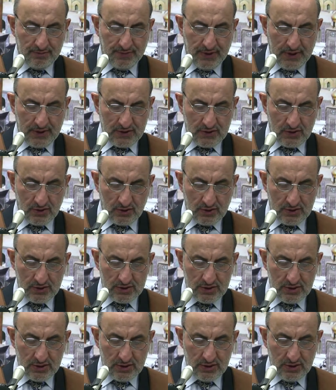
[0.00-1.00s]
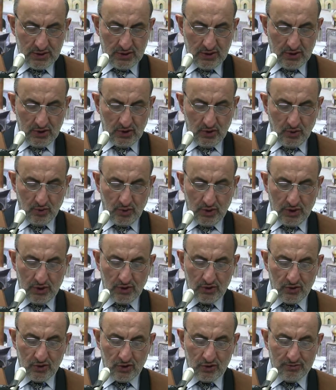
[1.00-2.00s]
persons with
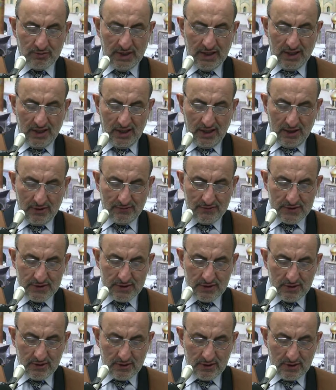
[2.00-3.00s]
whom he lives,